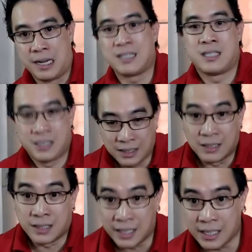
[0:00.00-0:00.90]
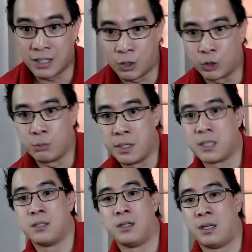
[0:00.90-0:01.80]
that's already an
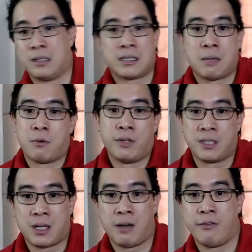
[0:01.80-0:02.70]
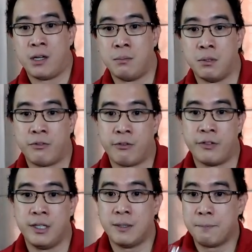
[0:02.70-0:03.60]
automation, and some of these are available for
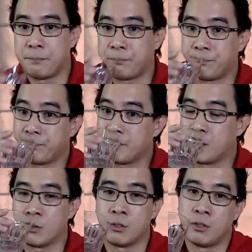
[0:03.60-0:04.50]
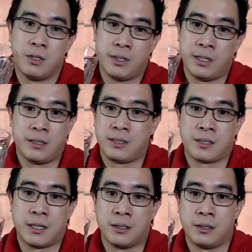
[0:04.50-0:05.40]
free. So
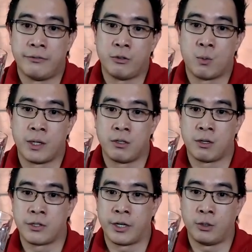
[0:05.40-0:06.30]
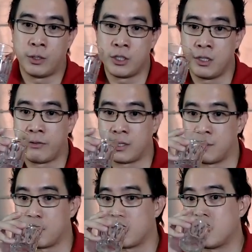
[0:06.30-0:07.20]
it's relative to what you're trying to achieve, I
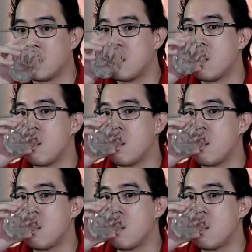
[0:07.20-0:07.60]
suppose.